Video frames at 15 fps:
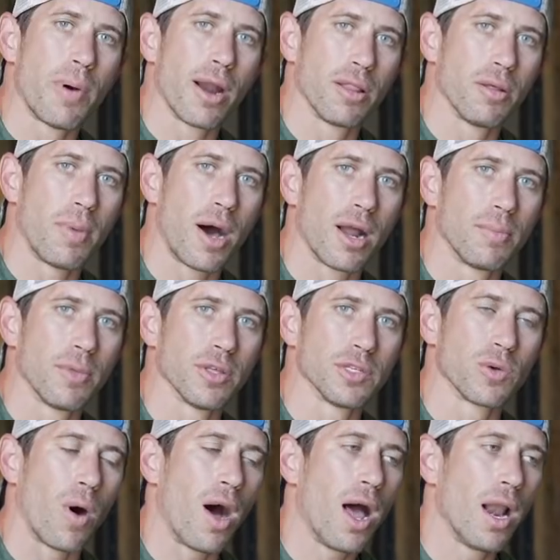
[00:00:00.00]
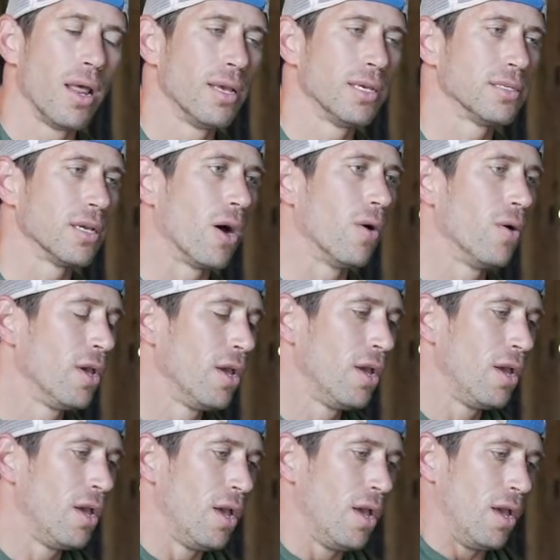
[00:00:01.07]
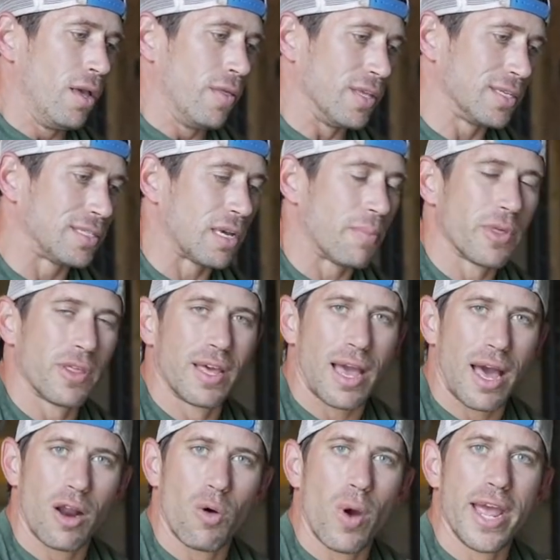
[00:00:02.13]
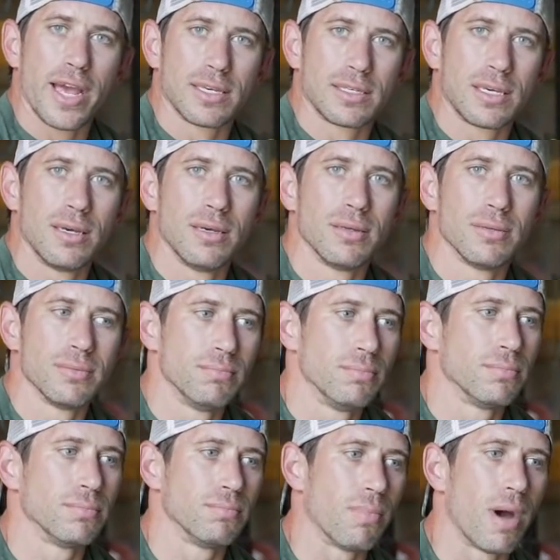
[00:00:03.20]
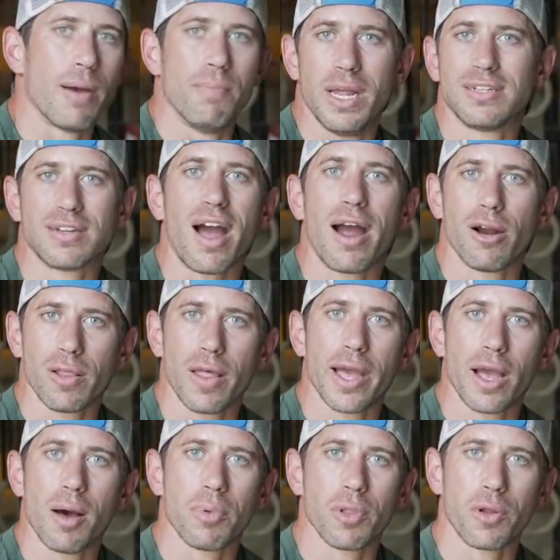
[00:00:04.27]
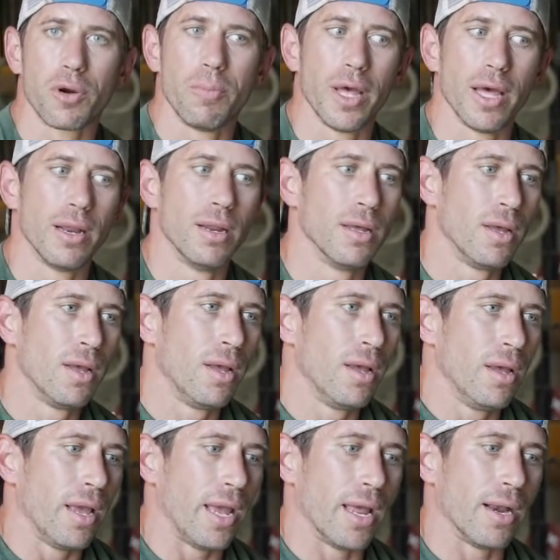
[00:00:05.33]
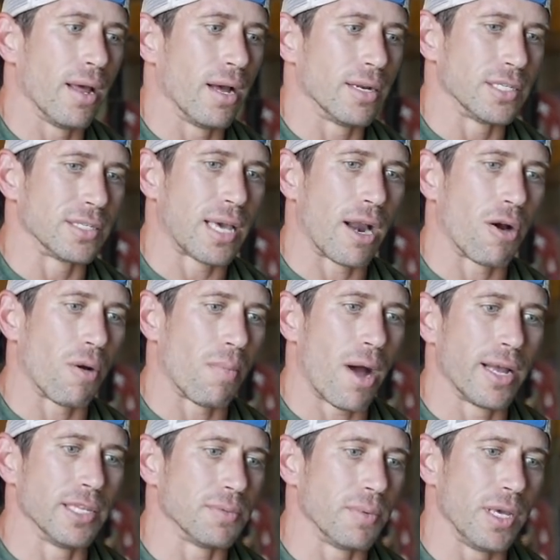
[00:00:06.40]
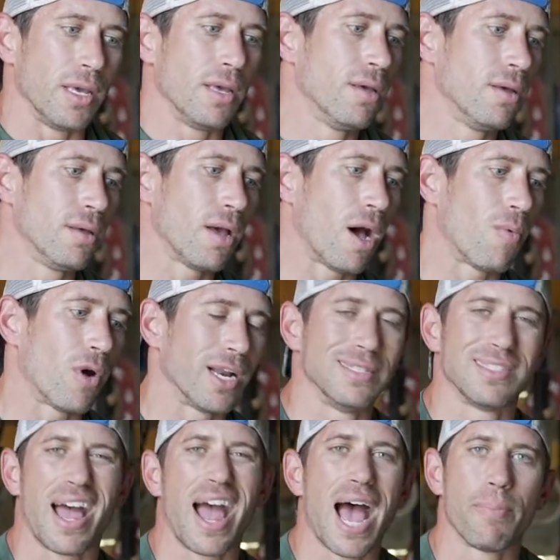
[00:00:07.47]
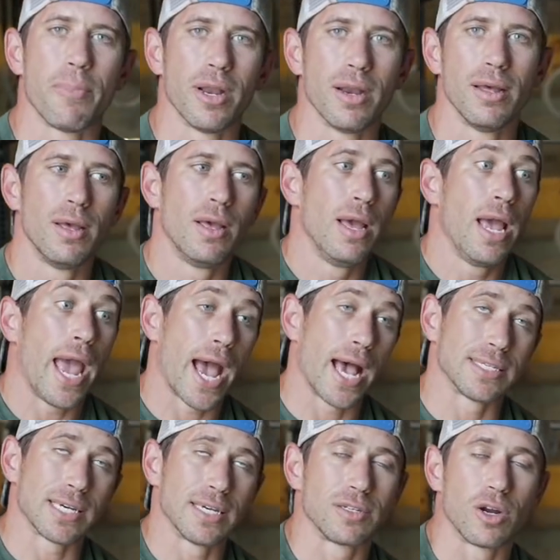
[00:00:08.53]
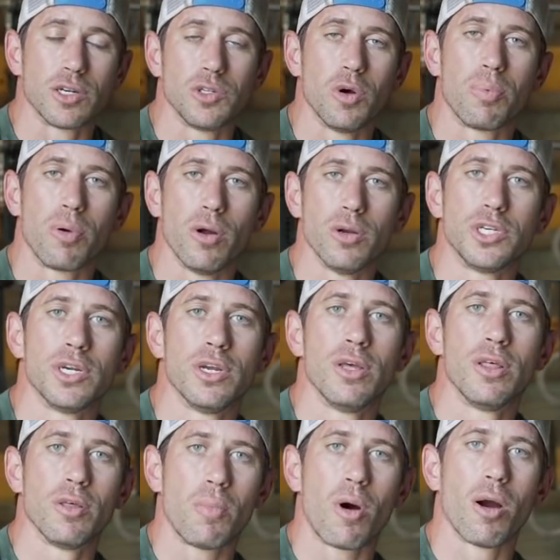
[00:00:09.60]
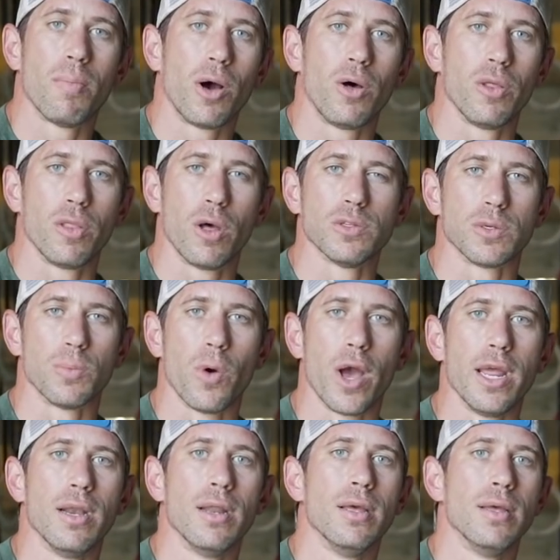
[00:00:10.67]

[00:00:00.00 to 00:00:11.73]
out of the bottom of the squat. So this is something that kind of wakes my entire leg up a little bit and just kind of reminds me of what needs to happen as I start to approach the barbell and load some weight.